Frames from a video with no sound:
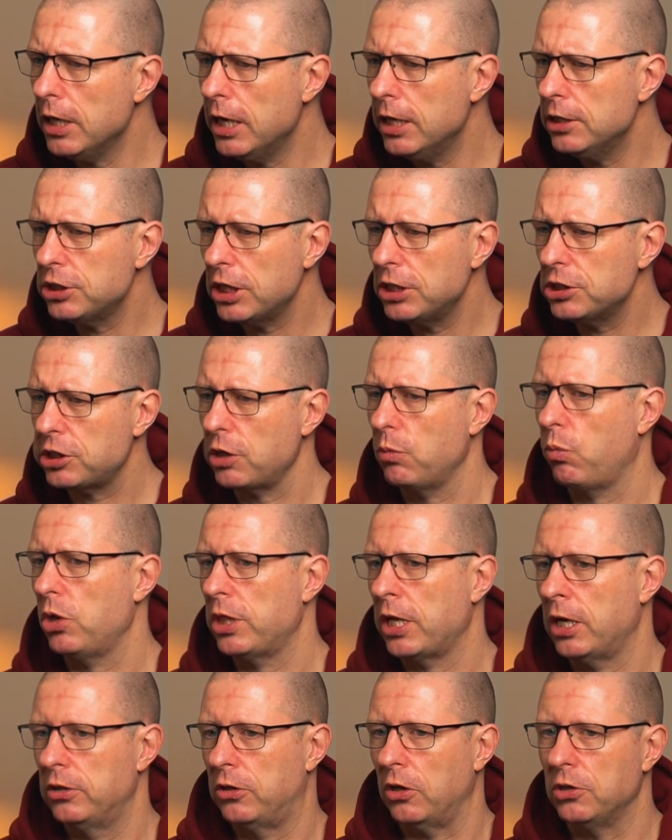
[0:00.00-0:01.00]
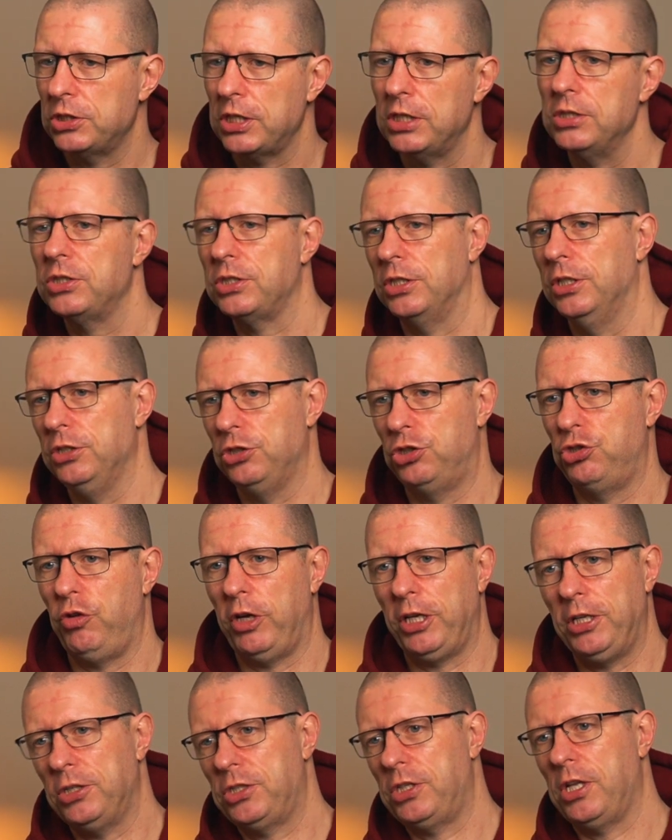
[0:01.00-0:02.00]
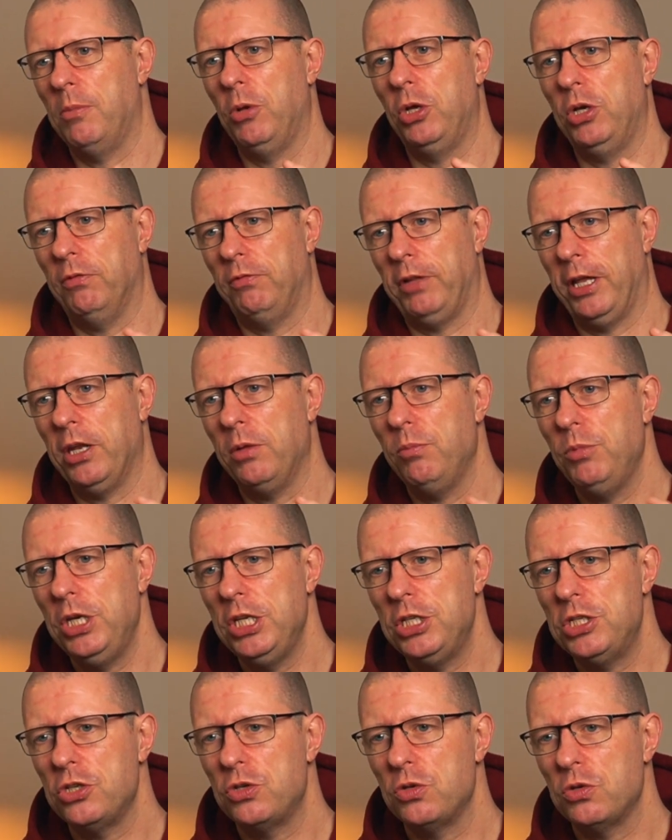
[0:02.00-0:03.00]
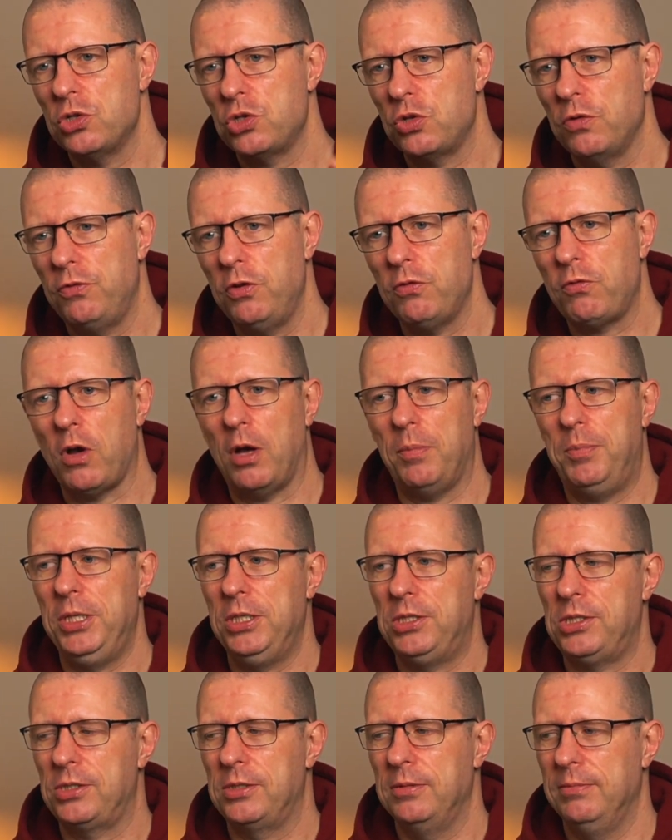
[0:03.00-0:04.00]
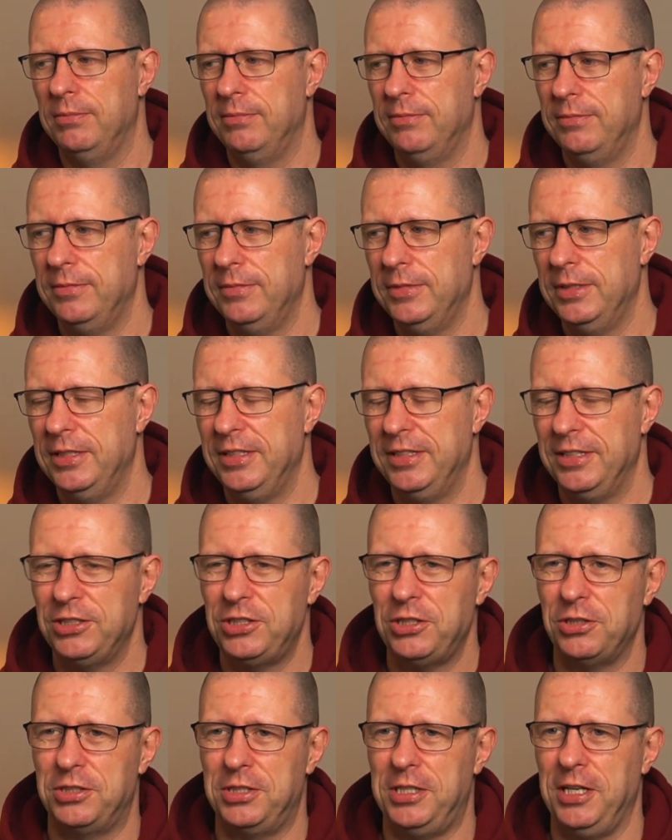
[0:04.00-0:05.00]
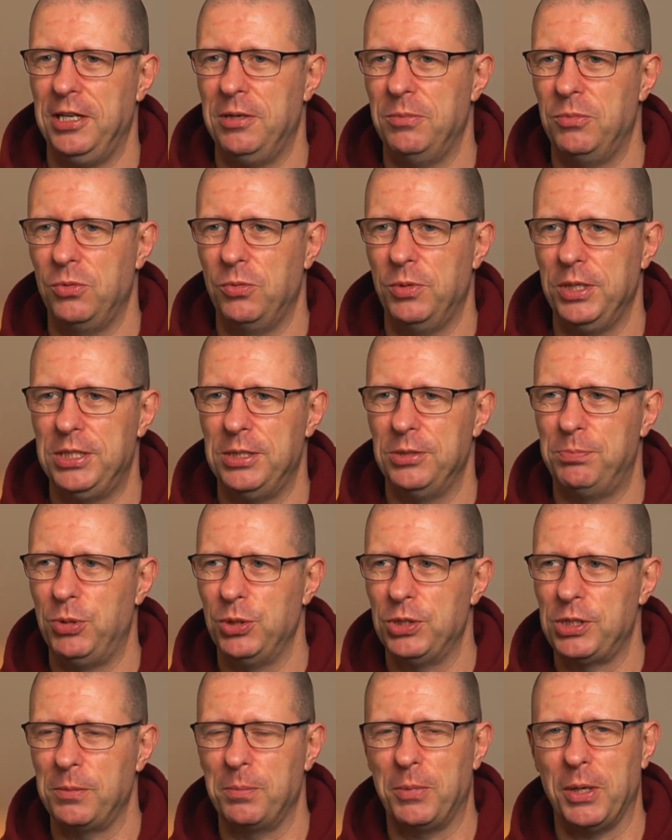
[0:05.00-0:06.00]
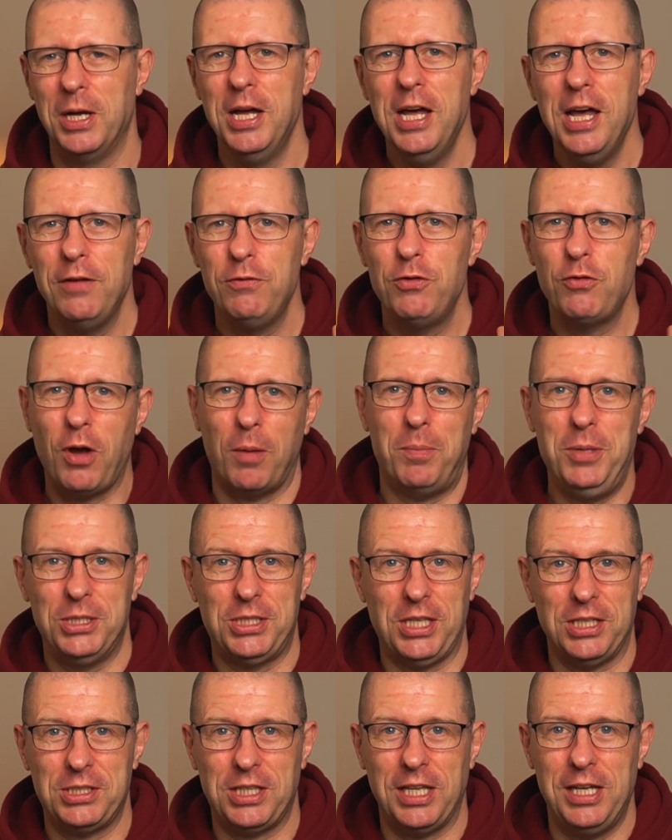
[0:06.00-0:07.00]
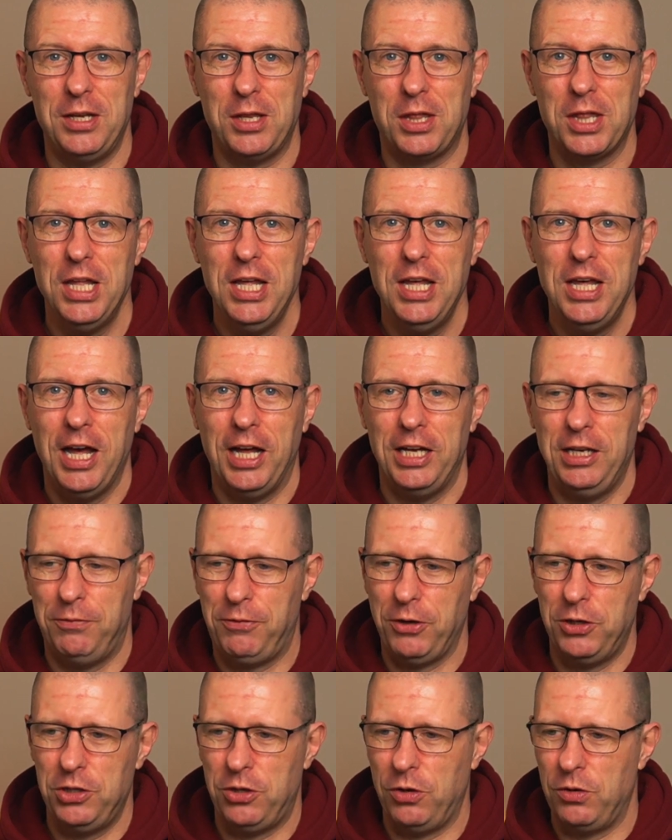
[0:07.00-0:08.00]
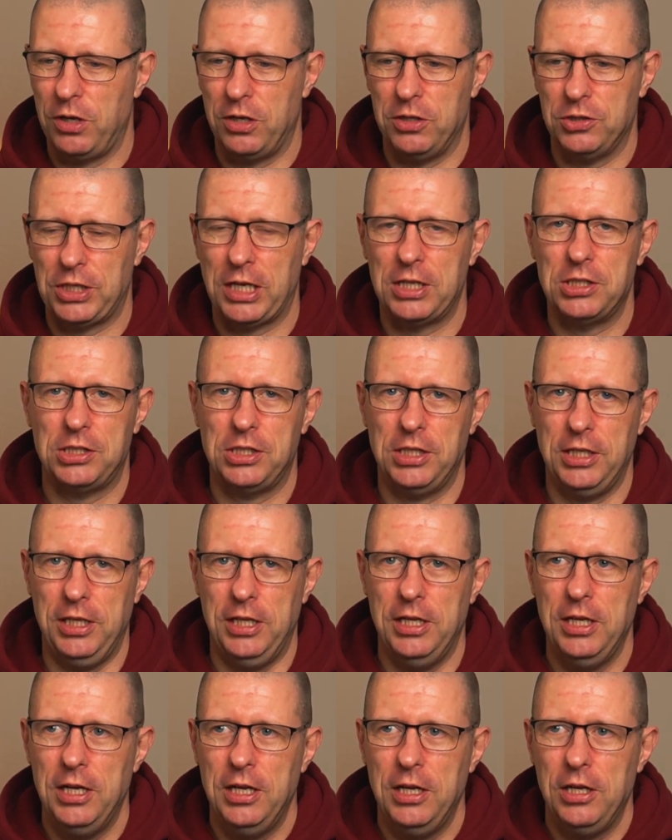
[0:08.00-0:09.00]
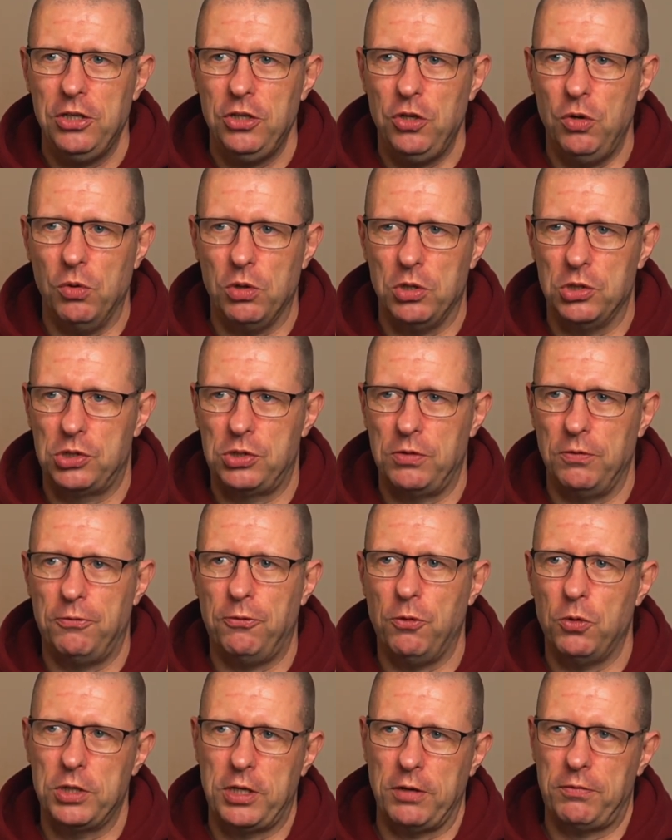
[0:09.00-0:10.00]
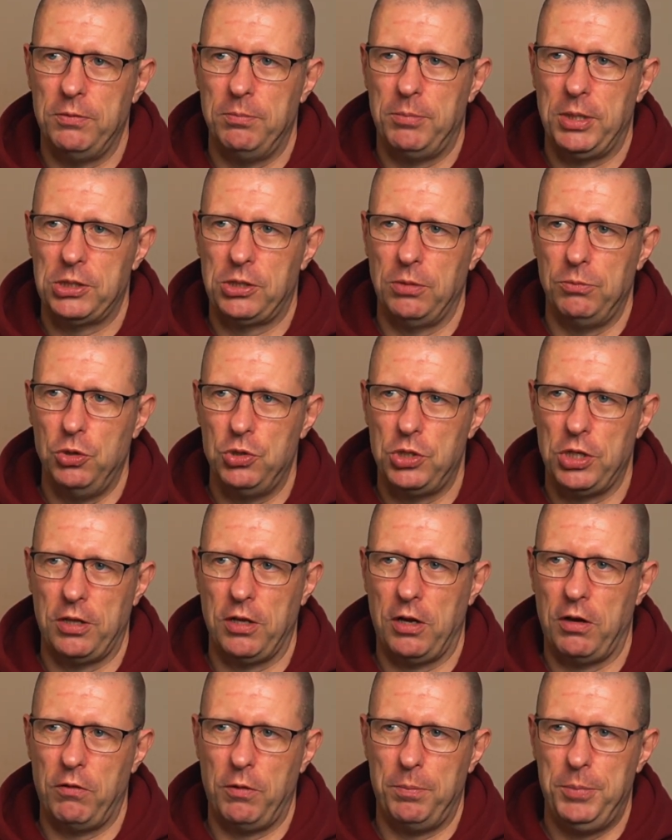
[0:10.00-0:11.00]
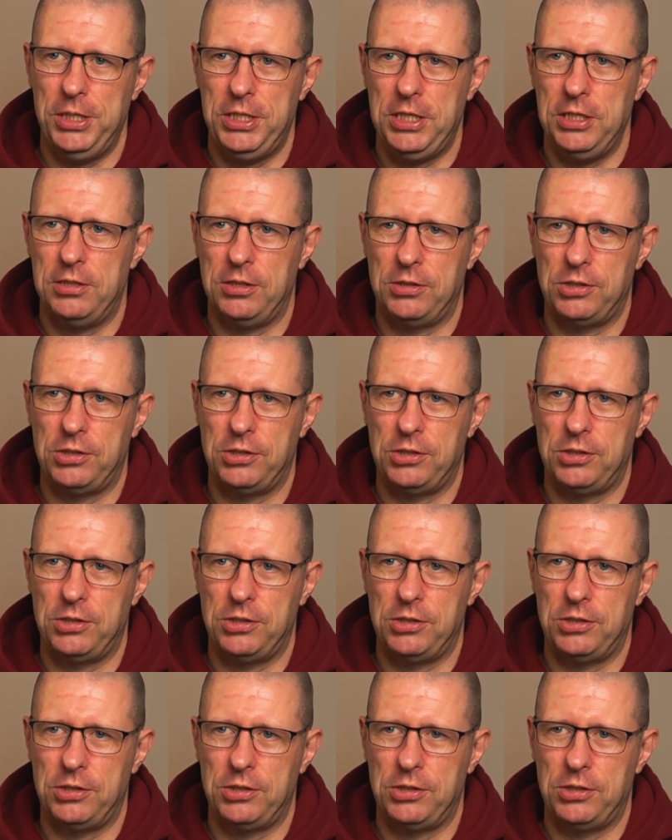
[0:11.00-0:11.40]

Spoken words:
Essentially what that does is it shrinks the amount of learning we need to do. So if you've got a piece, that's a terrible way to put it, but if you've got a piece this length and you find out that there's actually, you know, there's four different bits of music that are repeated